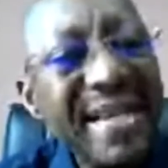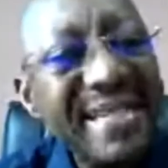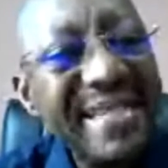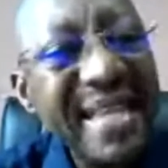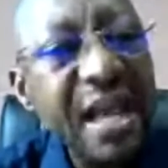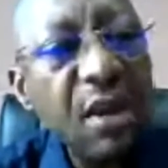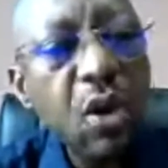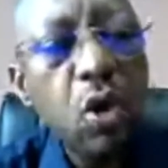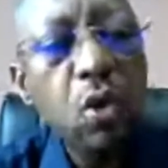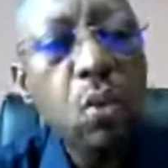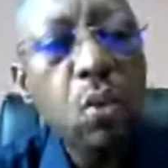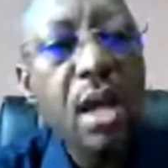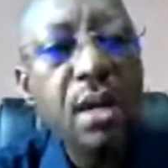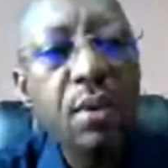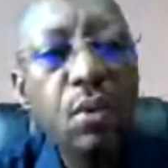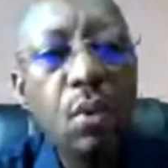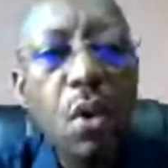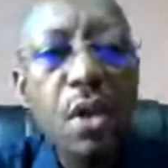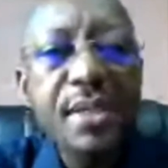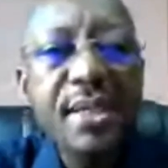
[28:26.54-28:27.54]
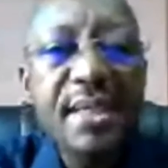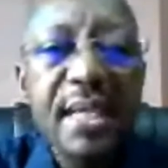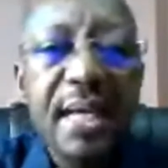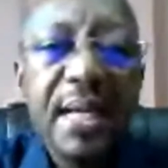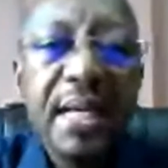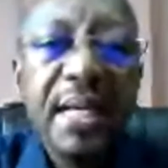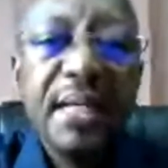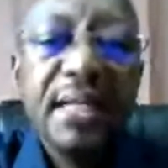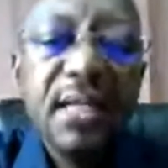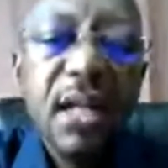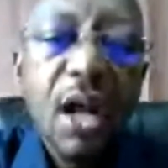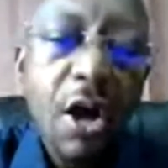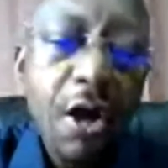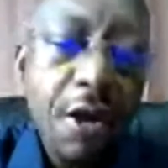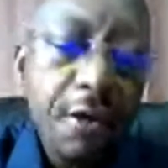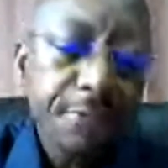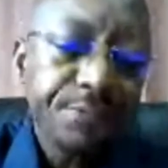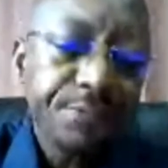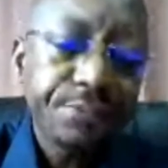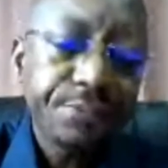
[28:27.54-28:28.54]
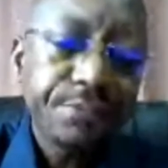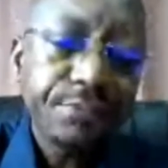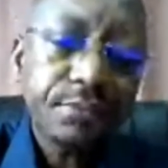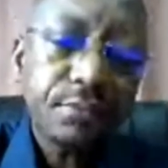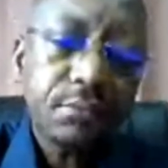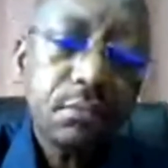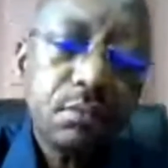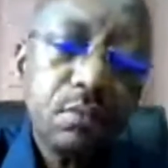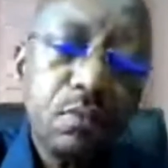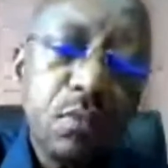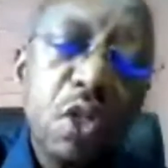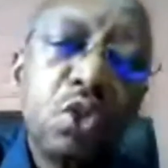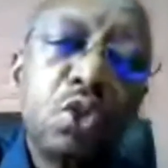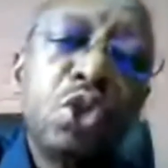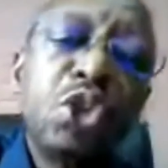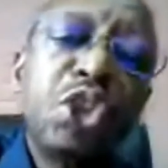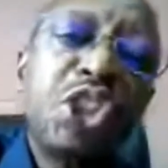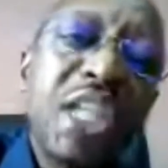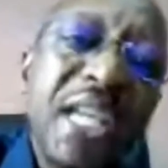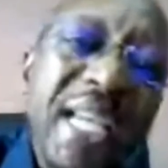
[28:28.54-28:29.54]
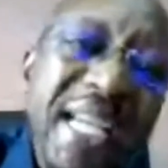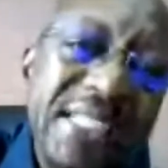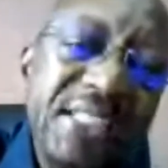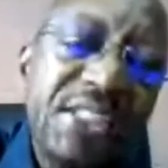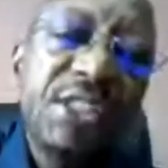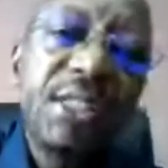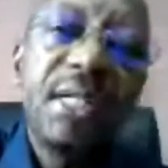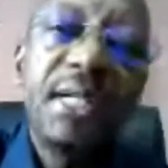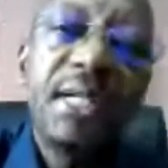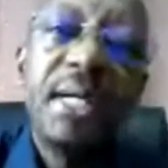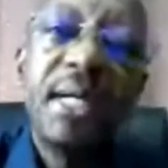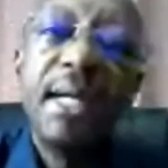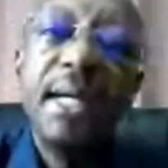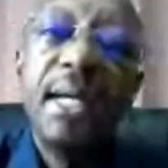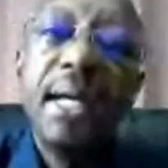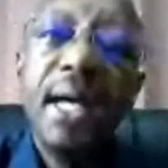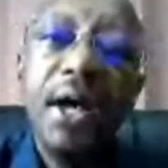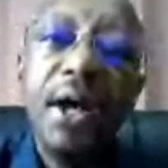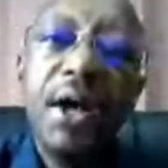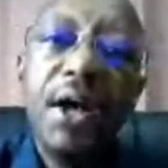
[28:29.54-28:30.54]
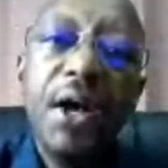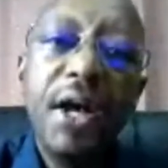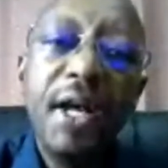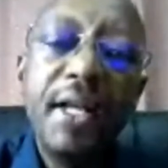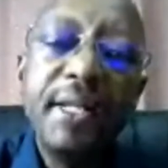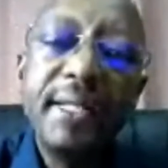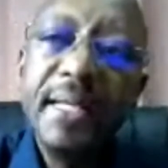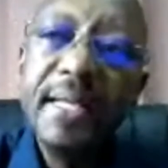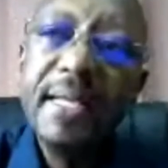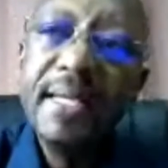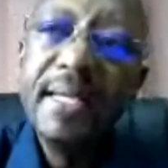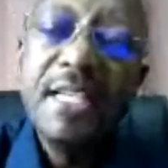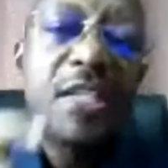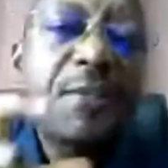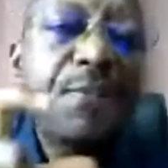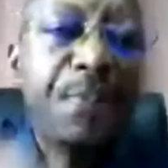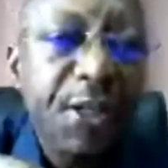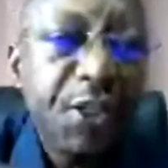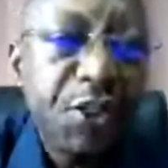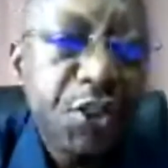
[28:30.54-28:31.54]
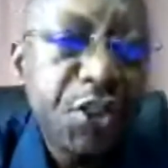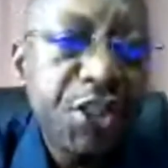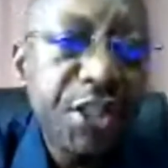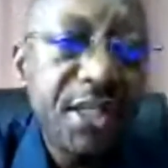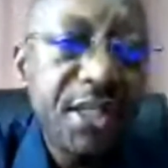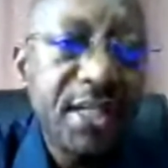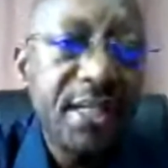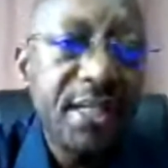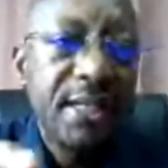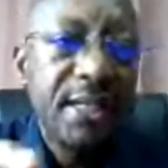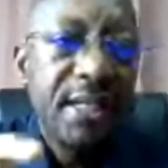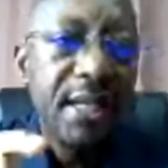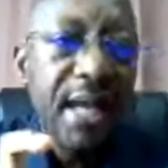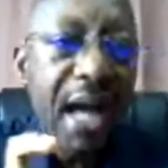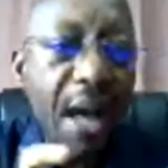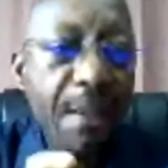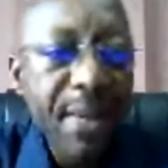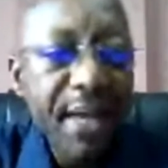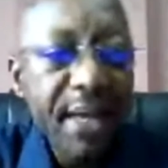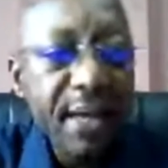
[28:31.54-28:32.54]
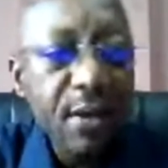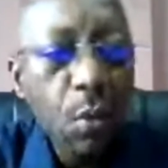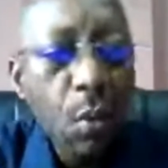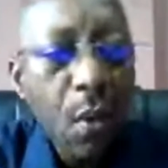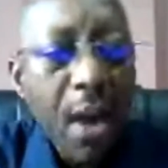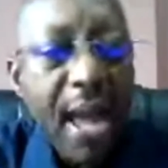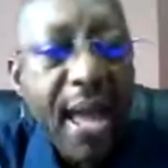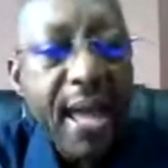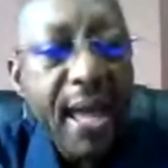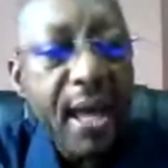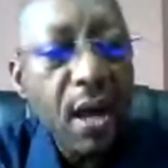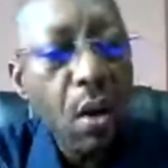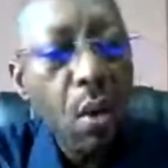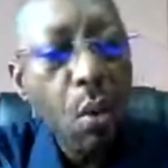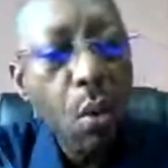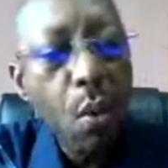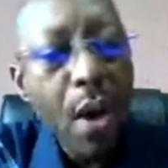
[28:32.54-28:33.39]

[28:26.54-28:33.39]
the second one was now to change the speech. I mean, where